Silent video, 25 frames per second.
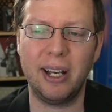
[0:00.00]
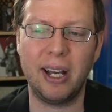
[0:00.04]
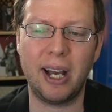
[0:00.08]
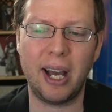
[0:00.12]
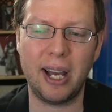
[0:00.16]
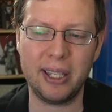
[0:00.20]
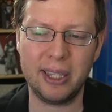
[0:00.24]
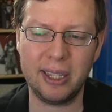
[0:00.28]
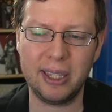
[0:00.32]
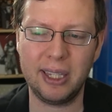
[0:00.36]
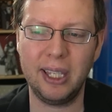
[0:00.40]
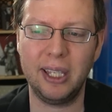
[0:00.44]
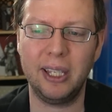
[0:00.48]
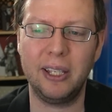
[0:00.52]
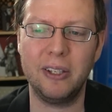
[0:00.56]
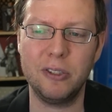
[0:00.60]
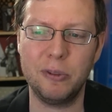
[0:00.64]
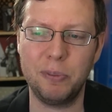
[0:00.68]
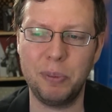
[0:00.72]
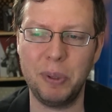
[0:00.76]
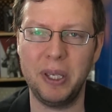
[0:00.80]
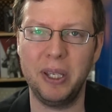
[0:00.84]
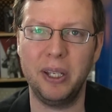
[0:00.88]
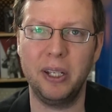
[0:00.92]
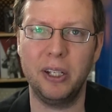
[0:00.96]
I think, is
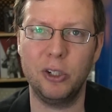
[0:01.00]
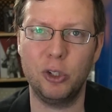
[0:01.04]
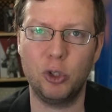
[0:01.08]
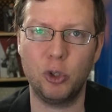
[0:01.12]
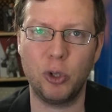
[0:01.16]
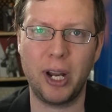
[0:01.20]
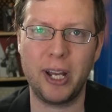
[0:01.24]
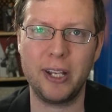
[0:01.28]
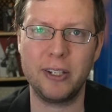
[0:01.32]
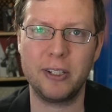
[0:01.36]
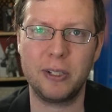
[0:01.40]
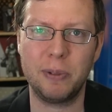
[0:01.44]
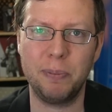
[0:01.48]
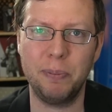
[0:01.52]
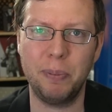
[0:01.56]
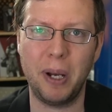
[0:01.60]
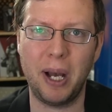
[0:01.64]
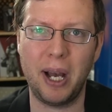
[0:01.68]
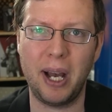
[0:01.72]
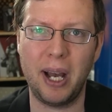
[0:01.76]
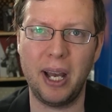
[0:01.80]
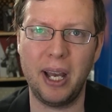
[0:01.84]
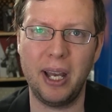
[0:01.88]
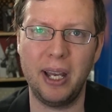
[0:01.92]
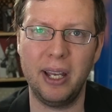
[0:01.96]
being addressed
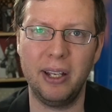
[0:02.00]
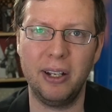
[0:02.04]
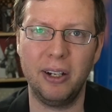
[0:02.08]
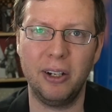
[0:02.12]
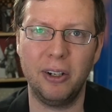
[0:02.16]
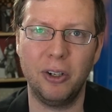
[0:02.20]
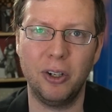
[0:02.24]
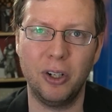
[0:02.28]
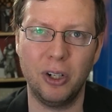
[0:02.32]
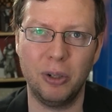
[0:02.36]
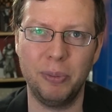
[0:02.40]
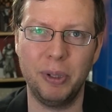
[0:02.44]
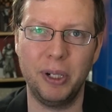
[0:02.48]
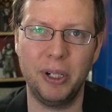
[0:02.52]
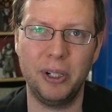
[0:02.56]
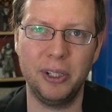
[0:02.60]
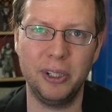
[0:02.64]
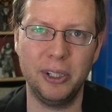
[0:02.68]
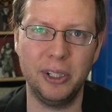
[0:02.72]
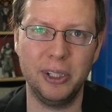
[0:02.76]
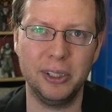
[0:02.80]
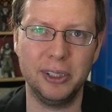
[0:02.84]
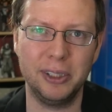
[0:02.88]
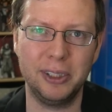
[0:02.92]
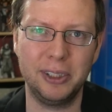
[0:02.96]
by Hermen
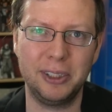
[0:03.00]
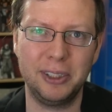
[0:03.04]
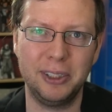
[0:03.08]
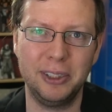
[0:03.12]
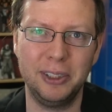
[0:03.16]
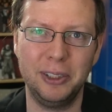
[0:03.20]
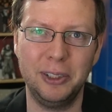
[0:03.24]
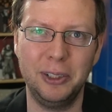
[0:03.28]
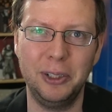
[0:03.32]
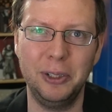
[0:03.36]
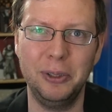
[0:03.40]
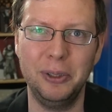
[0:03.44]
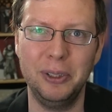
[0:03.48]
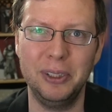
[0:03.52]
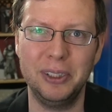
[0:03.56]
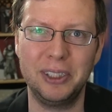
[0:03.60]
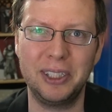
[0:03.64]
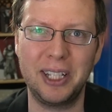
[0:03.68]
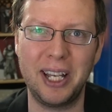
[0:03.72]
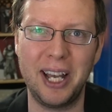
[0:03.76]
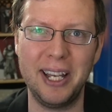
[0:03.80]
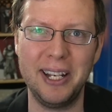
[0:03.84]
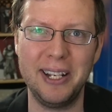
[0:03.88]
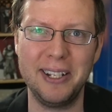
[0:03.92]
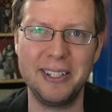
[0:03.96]
Hulst, who is
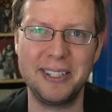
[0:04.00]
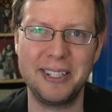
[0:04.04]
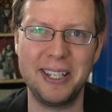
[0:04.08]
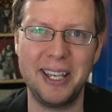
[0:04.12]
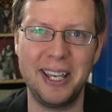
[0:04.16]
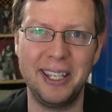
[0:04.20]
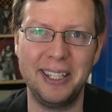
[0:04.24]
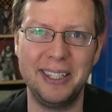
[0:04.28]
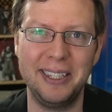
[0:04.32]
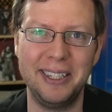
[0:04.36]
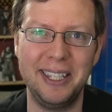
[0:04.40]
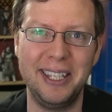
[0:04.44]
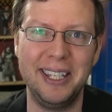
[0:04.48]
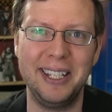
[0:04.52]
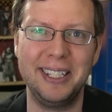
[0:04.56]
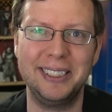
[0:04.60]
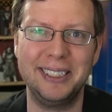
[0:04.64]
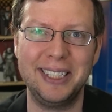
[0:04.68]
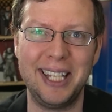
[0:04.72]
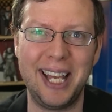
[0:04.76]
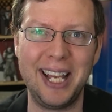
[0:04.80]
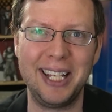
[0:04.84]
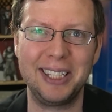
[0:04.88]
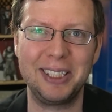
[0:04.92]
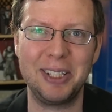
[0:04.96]
kind of saying the
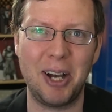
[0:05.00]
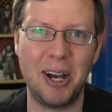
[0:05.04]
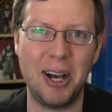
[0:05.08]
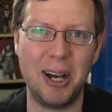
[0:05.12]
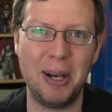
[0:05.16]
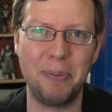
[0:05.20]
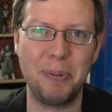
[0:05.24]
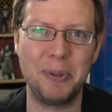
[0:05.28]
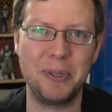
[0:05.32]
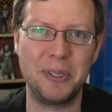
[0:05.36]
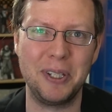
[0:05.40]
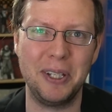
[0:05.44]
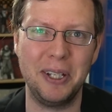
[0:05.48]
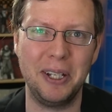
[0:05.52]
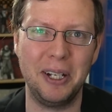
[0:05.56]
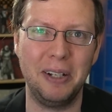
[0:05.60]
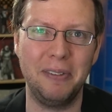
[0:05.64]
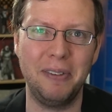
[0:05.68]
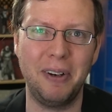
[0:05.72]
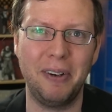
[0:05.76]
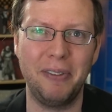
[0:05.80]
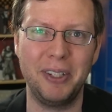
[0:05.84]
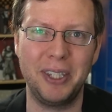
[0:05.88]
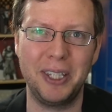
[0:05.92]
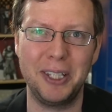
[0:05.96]
exact opposite
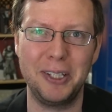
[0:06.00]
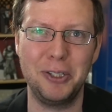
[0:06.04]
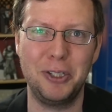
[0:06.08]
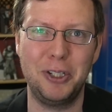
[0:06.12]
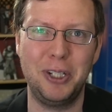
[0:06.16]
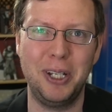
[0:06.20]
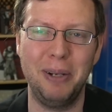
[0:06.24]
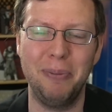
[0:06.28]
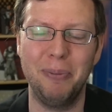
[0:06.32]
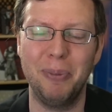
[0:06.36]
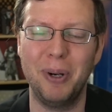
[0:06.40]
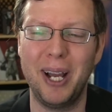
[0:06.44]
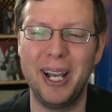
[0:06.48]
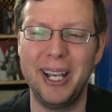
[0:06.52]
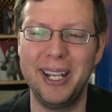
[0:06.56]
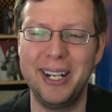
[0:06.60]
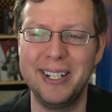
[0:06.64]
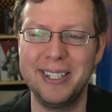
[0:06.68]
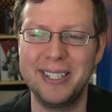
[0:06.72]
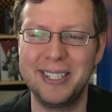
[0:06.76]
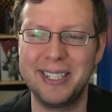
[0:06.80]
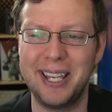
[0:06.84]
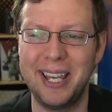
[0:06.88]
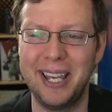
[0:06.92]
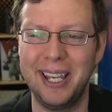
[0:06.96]
of everything Jim Ryan
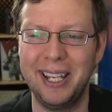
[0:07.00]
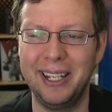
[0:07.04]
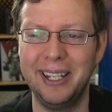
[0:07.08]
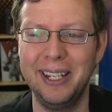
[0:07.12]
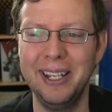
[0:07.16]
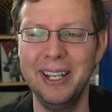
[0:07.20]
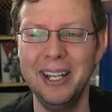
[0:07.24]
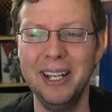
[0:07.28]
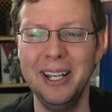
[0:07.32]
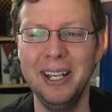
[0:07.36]
is saying.